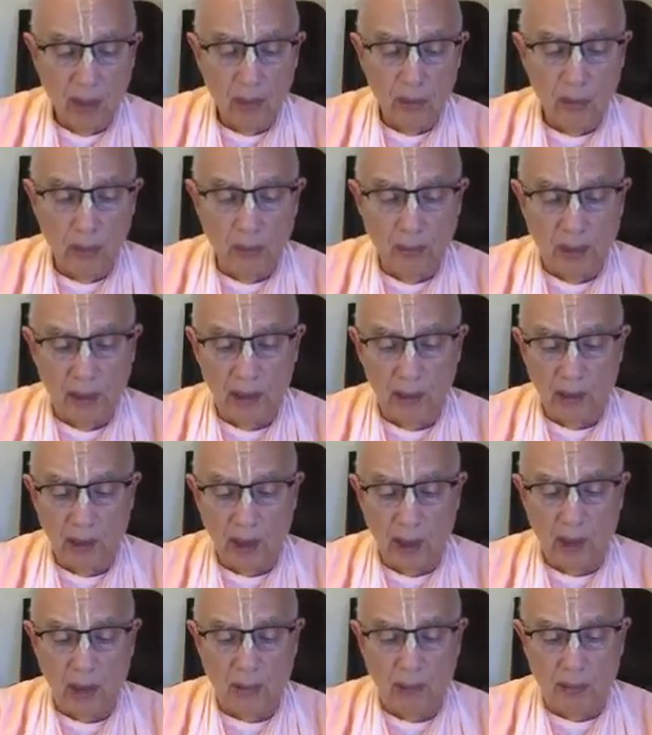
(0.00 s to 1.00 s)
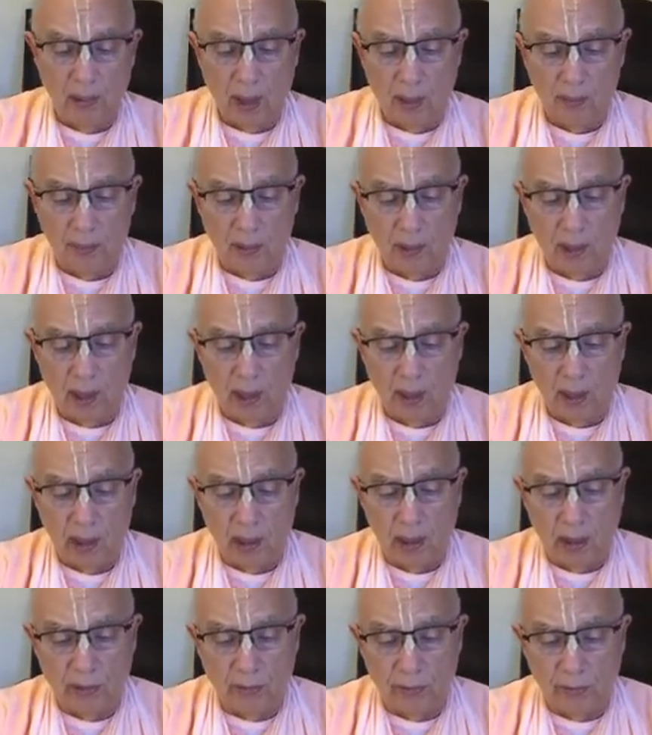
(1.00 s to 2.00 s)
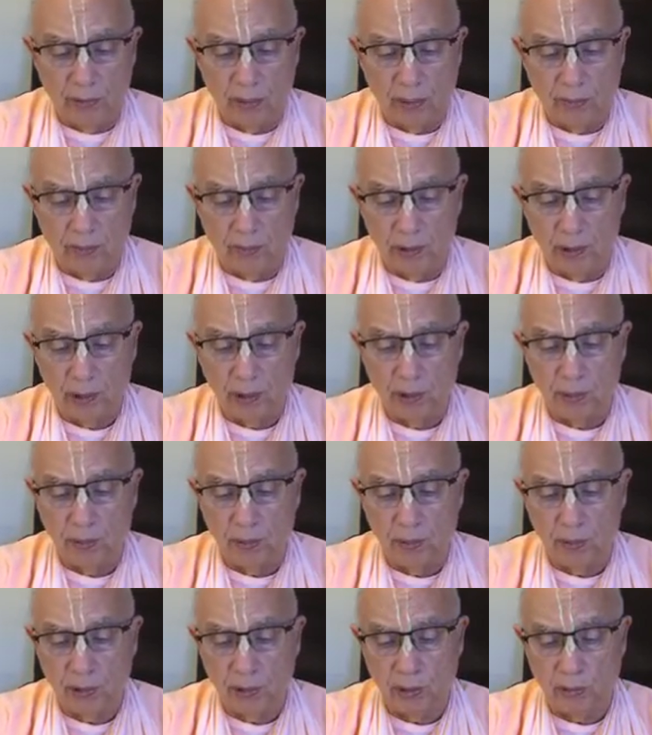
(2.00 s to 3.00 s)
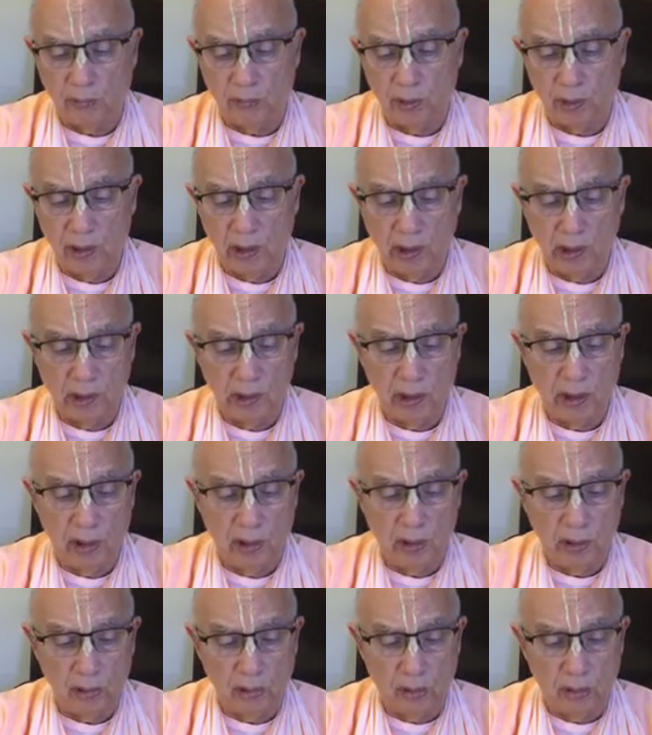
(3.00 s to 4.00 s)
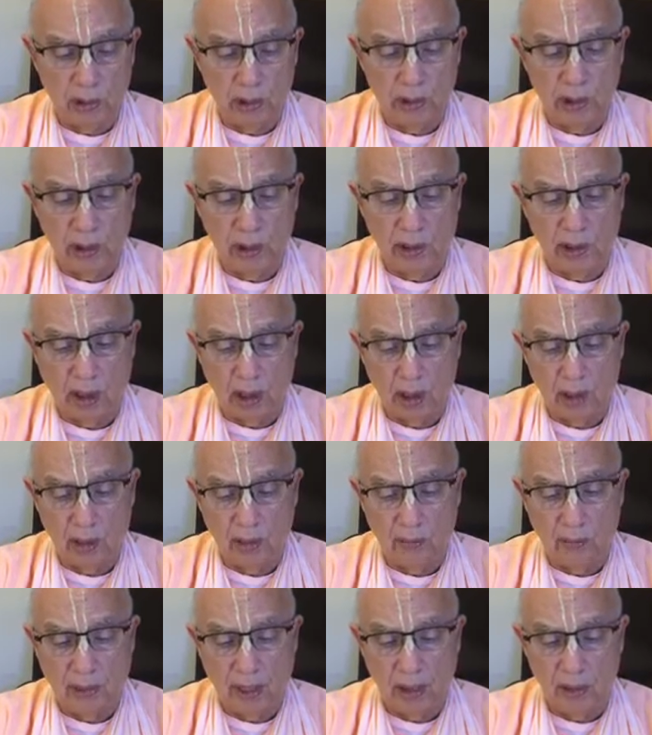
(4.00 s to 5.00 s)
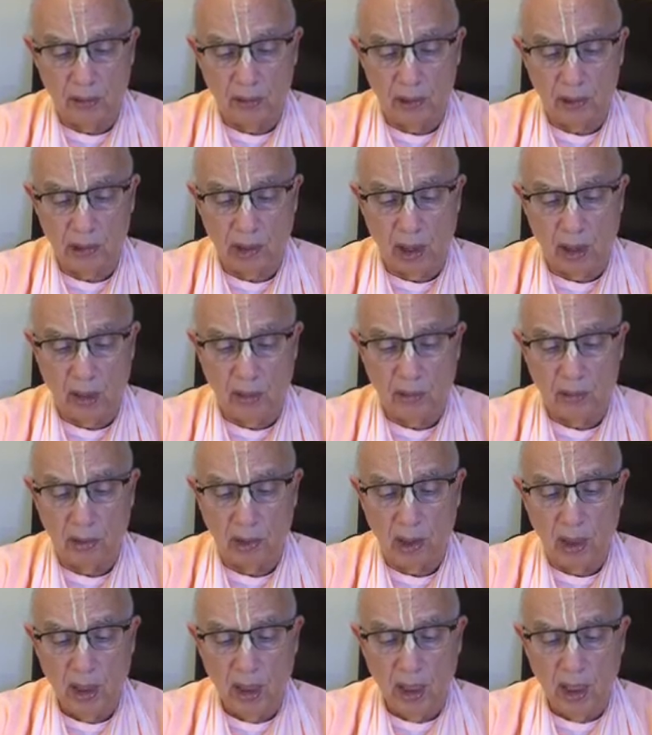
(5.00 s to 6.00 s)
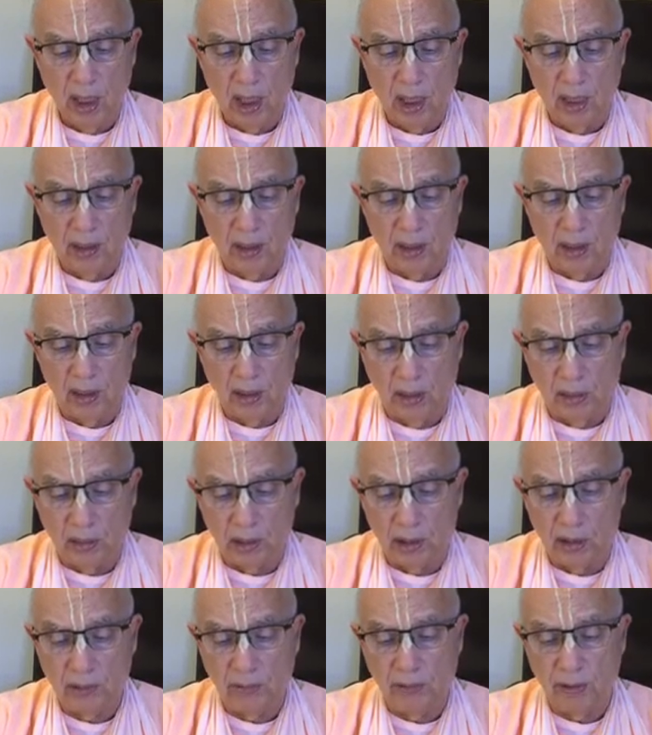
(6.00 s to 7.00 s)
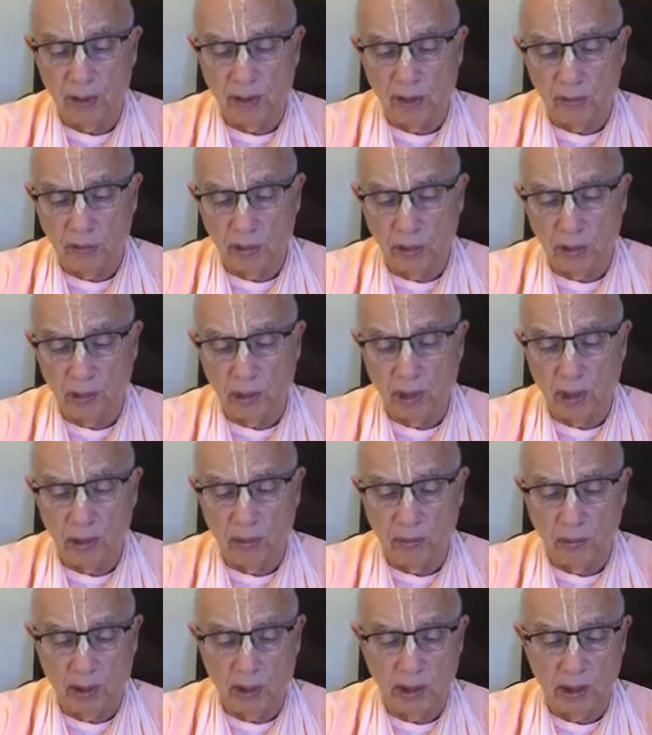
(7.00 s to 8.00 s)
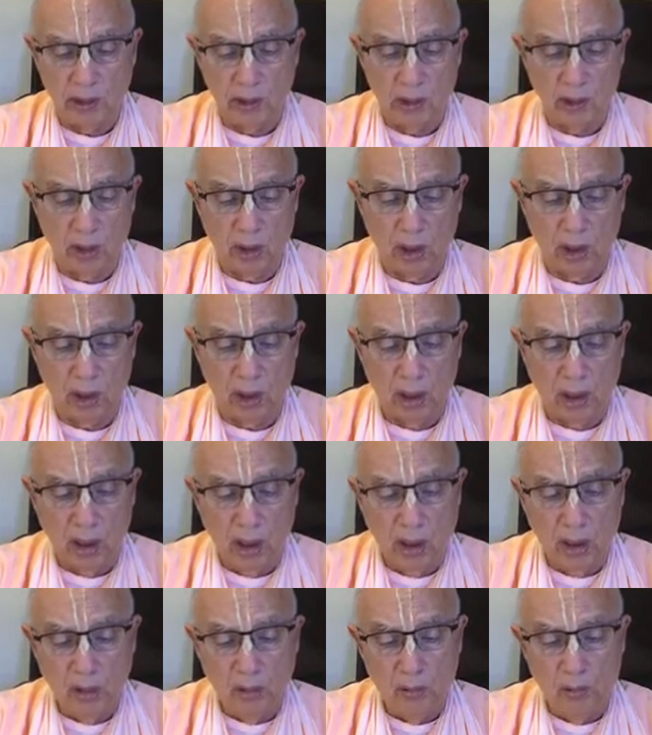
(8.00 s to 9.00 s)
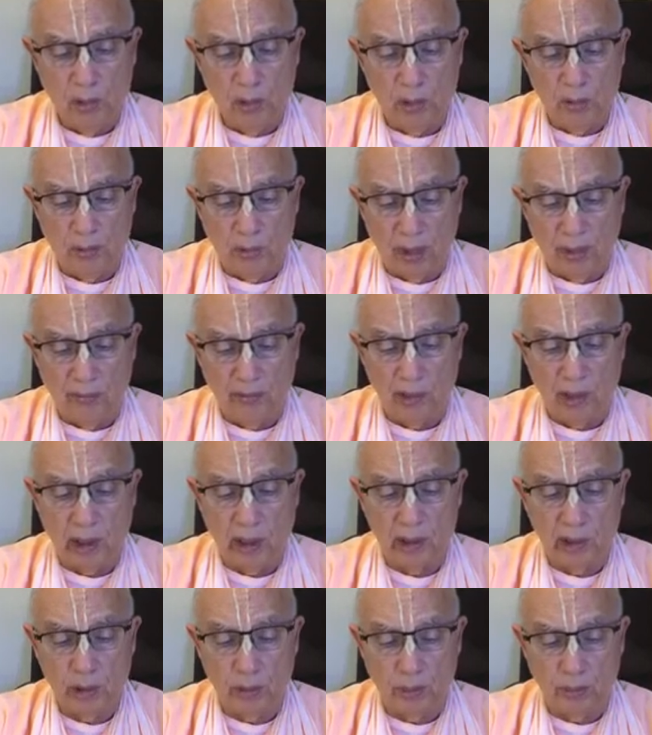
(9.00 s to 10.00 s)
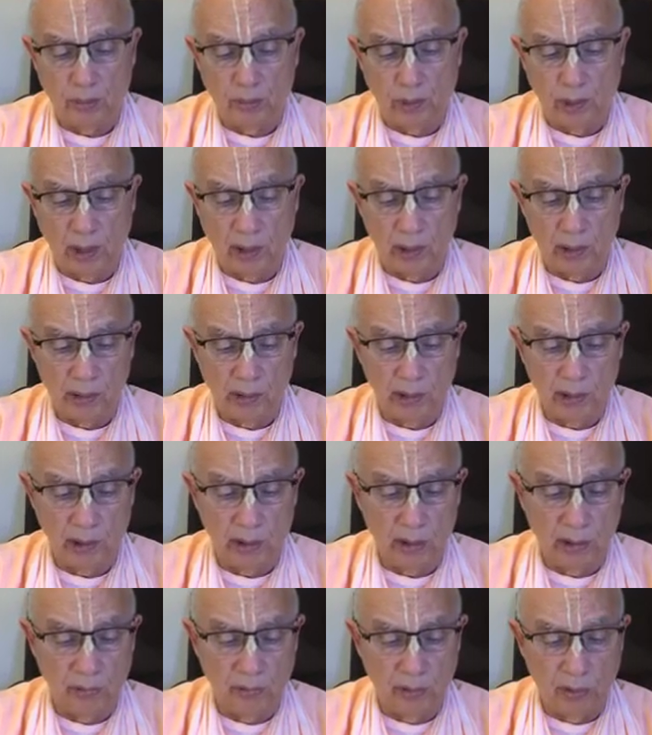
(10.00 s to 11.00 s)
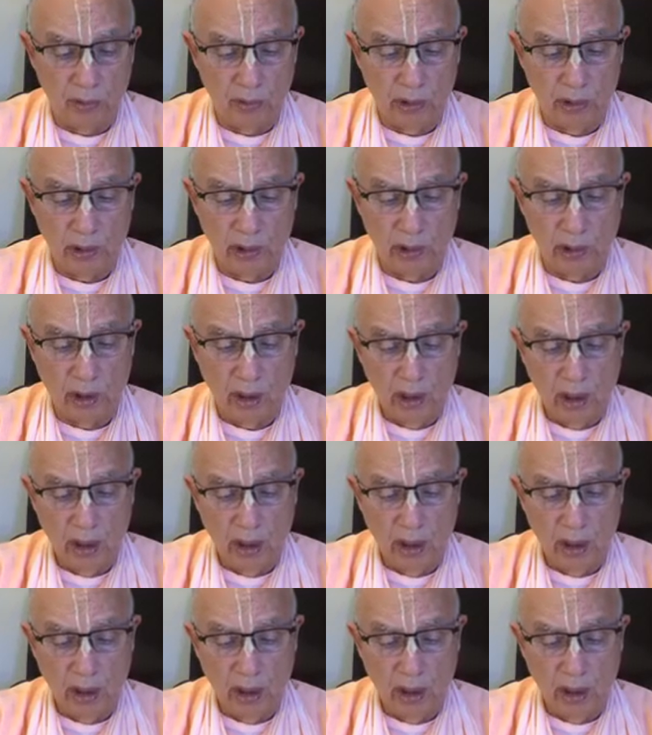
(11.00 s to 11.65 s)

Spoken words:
To maintain the proper etiquette for the principles of religion, Lord Chaitanya bows down at the lotus feet of Sri Adwaita Acharya with reverential prayers and devotion.